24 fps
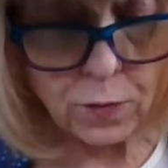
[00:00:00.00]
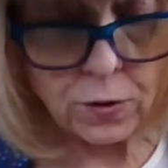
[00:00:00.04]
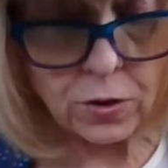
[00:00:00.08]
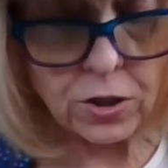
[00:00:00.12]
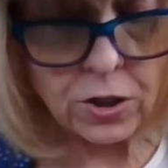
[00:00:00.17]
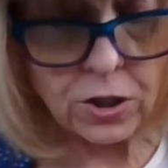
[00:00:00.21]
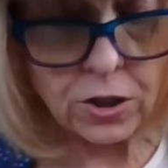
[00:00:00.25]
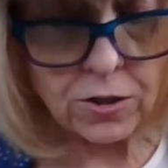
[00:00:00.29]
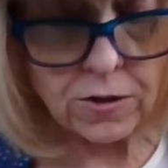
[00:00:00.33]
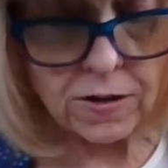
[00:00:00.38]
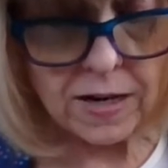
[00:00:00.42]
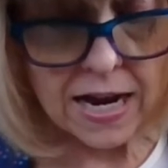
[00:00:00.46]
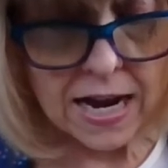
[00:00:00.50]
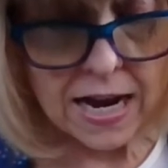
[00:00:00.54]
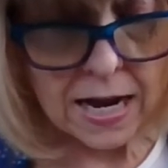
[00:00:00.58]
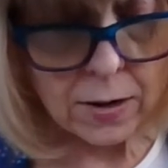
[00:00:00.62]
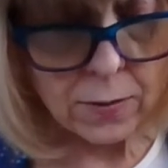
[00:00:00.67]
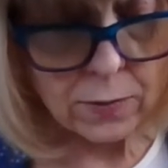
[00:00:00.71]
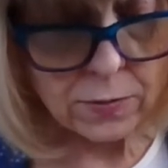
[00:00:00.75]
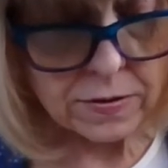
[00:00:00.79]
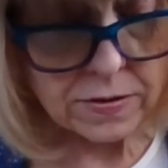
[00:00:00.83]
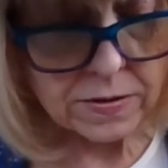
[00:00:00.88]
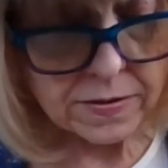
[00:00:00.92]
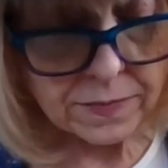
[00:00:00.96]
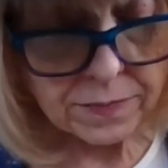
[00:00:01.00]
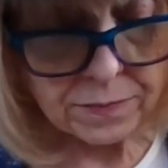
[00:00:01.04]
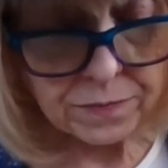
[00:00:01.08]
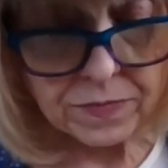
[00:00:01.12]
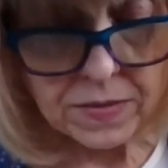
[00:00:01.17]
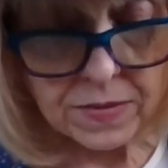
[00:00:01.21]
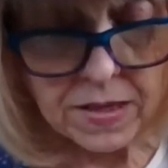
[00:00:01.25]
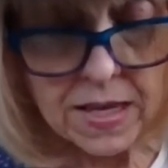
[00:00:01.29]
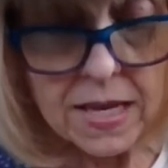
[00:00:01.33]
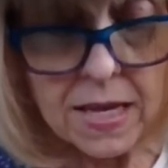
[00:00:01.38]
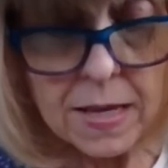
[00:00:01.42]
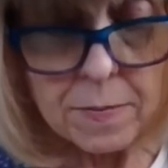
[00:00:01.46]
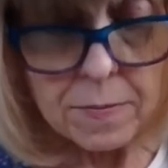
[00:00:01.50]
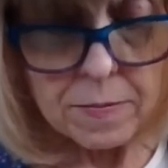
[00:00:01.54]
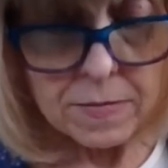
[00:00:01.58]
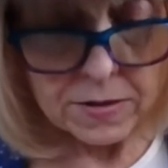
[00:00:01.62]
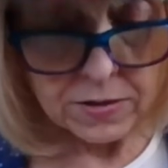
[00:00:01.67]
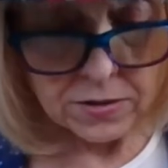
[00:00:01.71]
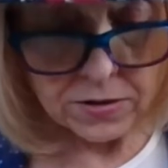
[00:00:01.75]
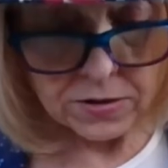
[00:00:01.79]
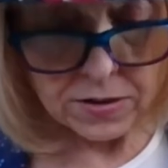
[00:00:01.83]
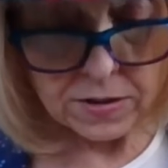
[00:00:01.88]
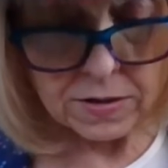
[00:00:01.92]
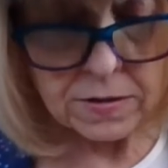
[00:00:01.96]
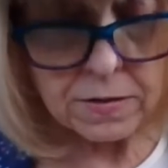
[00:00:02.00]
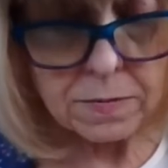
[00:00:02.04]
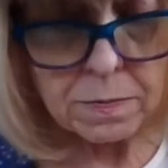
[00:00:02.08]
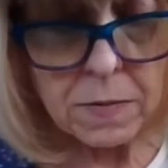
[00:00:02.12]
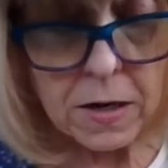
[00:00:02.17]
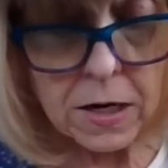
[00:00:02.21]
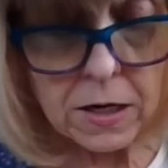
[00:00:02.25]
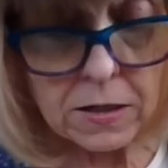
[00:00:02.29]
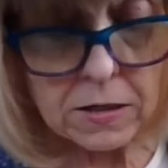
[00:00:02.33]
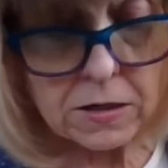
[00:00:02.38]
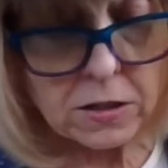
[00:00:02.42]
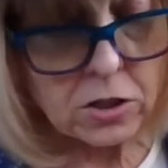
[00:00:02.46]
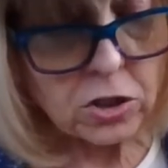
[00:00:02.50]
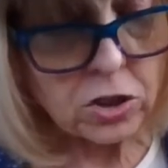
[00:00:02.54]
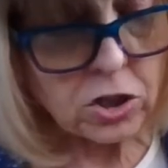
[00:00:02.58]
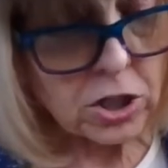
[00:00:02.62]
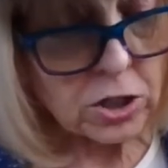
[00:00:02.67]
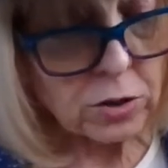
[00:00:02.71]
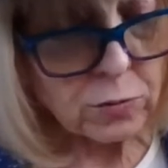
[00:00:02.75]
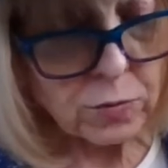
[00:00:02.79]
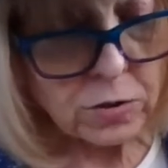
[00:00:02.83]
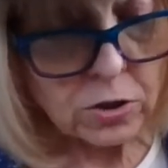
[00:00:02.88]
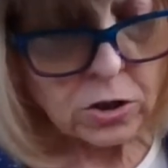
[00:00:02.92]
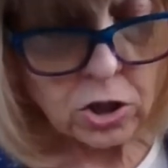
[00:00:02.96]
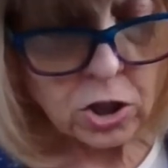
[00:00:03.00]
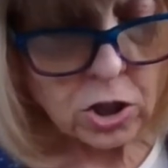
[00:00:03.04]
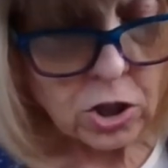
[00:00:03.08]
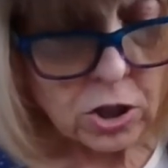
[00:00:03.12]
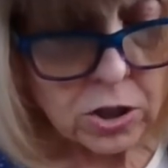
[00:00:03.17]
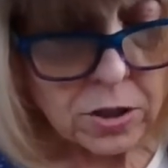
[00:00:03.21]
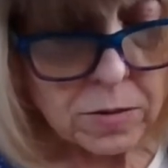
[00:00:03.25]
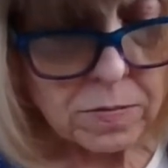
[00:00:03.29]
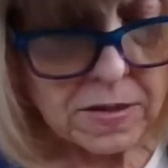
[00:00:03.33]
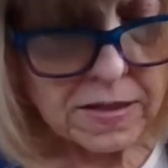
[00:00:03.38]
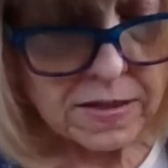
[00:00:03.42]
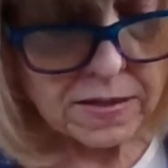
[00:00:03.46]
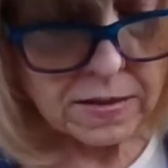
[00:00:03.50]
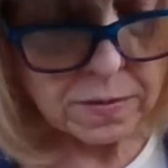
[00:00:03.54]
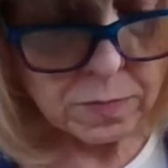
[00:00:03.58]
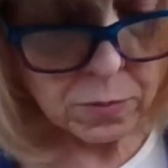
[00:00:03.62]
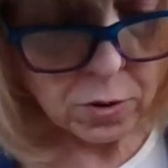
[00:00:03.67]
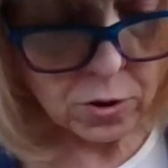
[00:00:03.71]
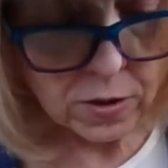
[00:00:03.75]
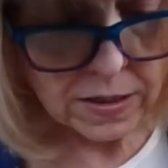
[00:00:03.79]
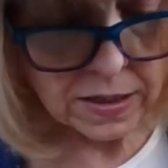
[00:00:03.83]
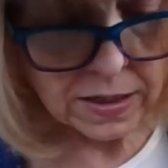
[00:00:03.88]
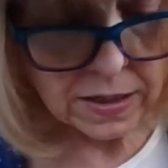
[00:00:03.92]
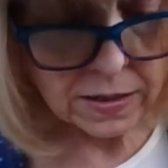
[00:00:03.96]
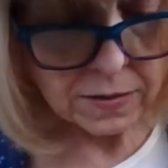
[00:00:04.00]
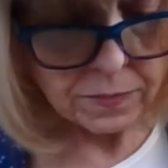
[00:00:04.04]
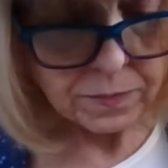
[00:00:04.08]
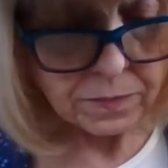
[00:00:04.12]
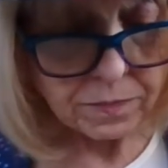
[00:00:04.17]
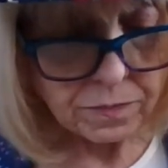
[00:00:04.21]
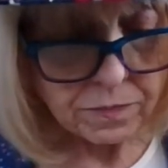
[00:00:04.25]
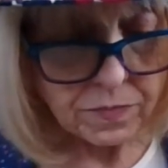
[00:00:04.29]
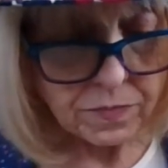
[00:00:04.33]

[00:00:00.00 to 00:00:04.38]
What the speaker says: to your house. Mrs. Martin just returned him this morning."